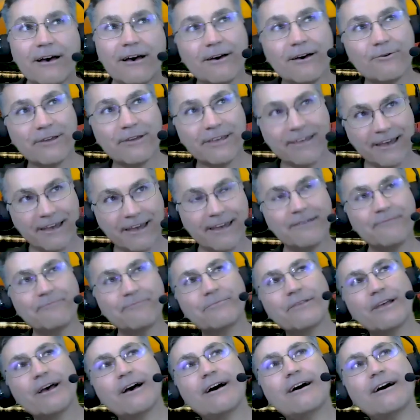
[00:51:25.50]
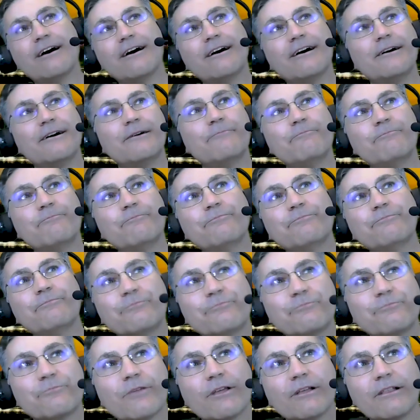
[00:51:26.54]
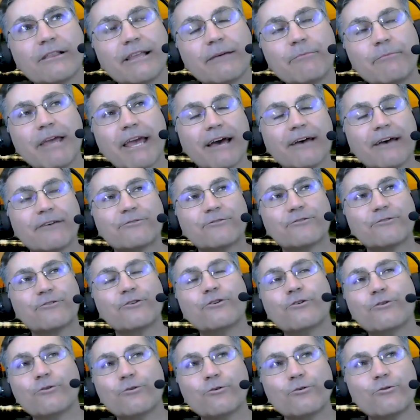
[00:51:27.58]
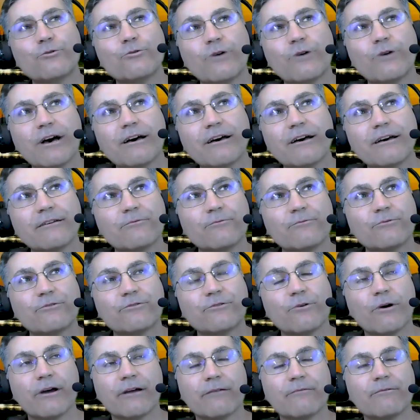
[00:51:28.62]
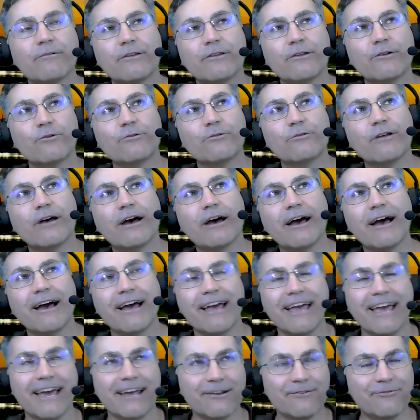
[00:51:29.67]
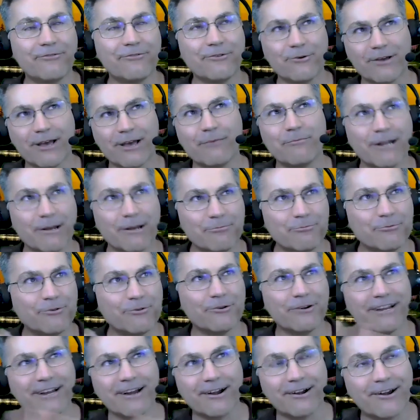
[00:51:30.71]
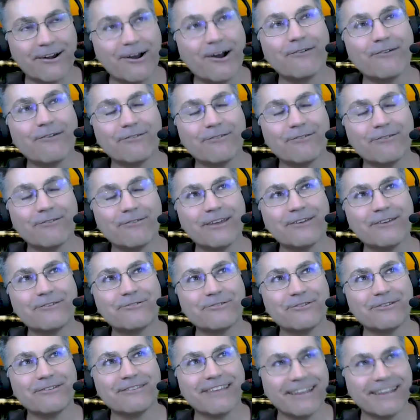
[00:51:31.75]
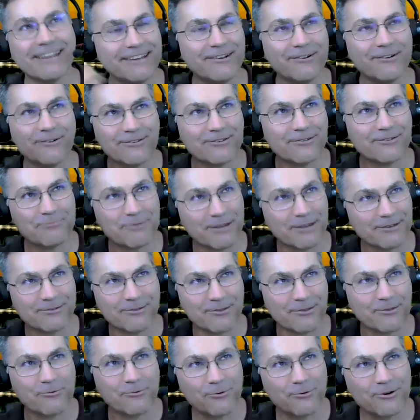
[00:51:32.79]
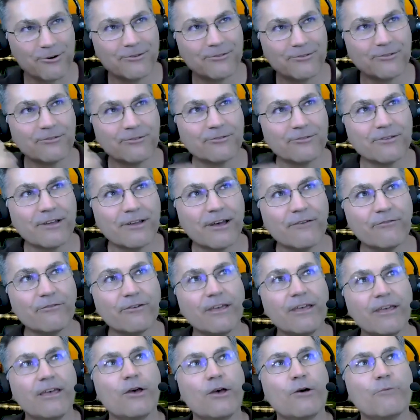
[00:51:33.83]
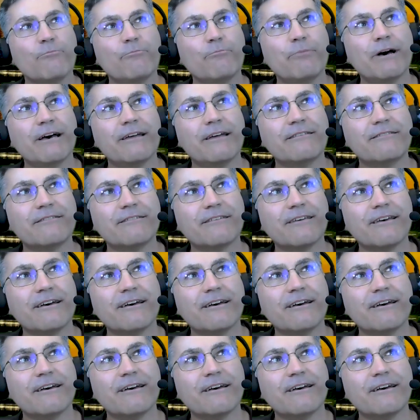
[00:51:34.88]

Okay. Let me ask you. So I had a few coming up during our conversation that, just because of the words and stuff, but